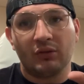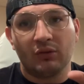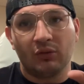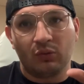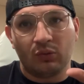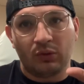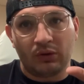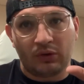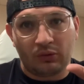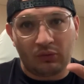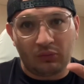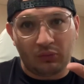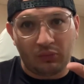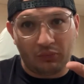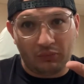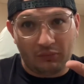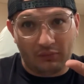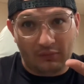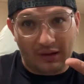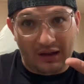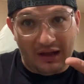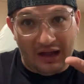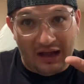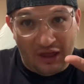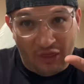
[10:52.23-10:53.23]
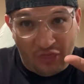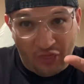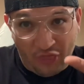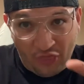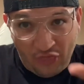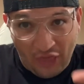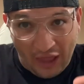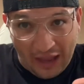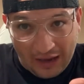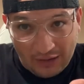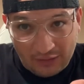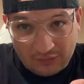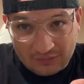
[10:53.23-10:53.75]
were
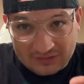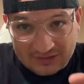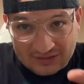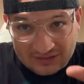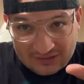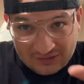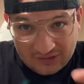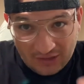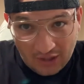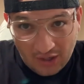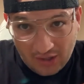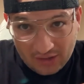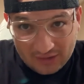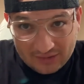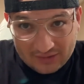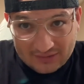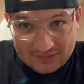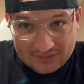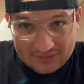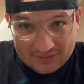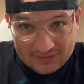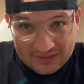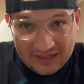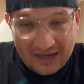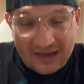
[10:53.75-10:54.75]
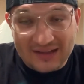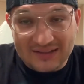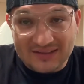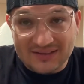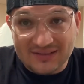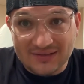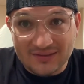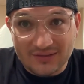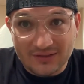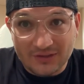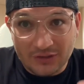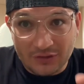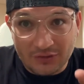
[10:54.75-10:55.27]
$1,000.
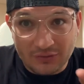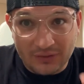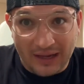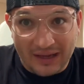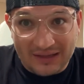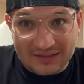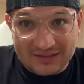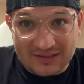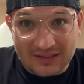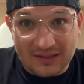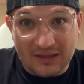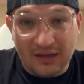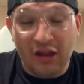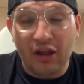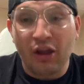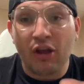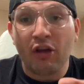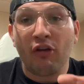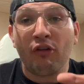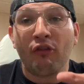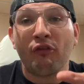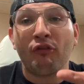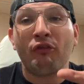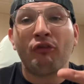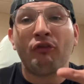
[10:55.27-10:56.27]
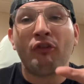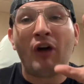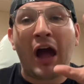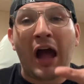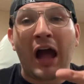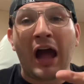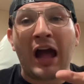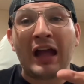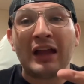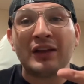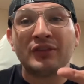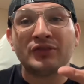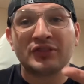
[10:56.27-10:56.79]
Yes, you guessed it.
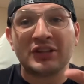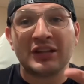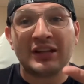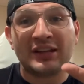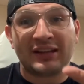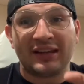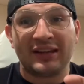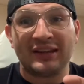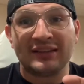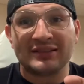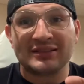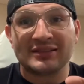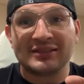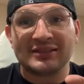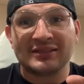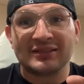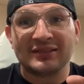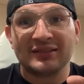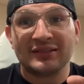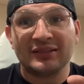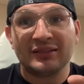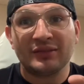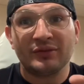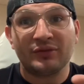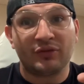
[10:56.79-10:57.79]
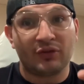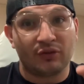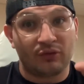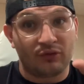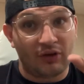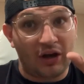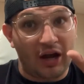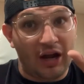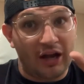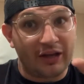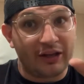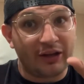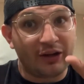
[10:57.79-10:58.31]
5 tickets for
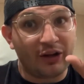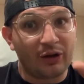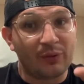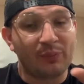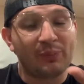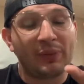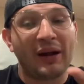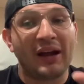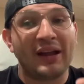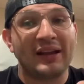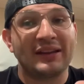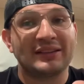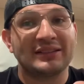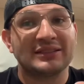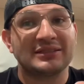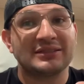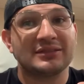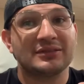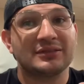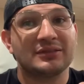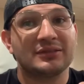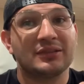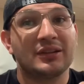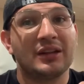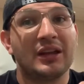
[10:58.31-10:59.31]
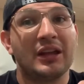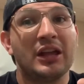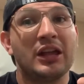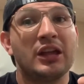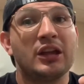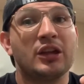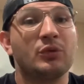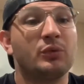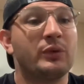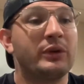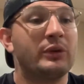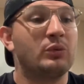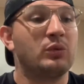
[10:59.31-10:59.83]
riding our bikes.
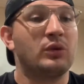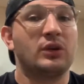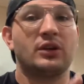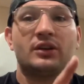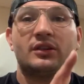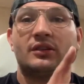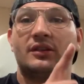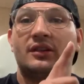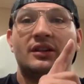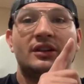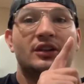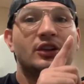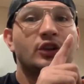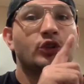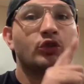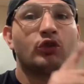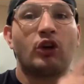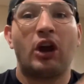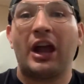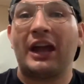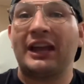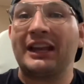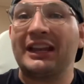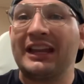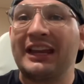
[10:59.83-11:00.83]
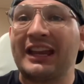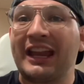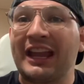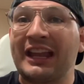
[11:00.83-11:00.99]
We weren't grinding